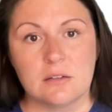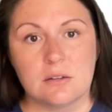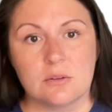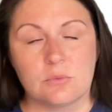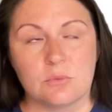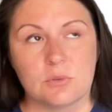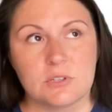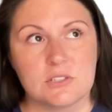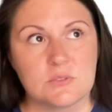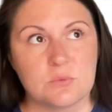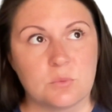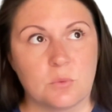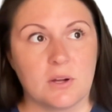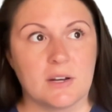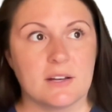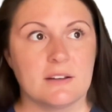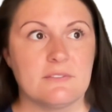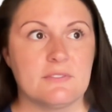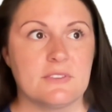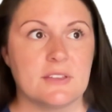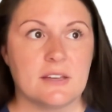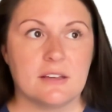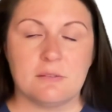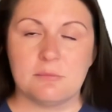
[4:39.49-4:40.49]
was one
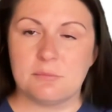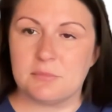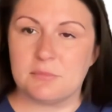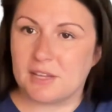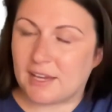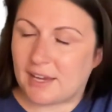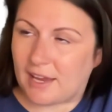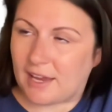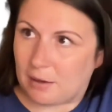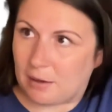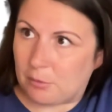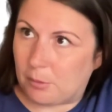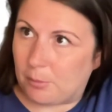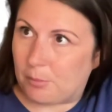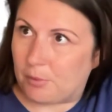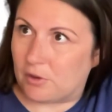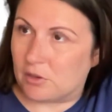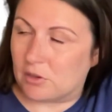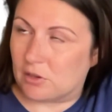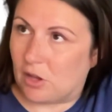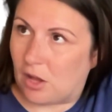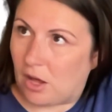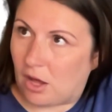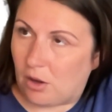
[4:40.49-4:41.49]
of them that came up a
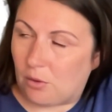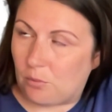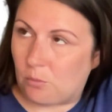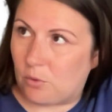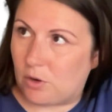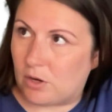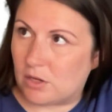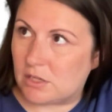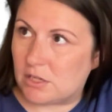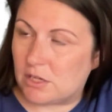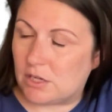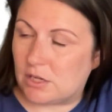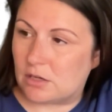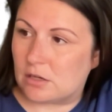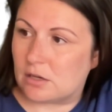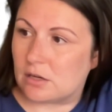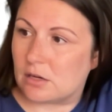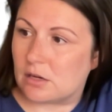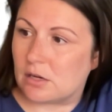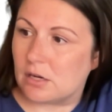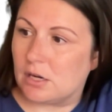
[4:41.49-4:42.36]
lot one year.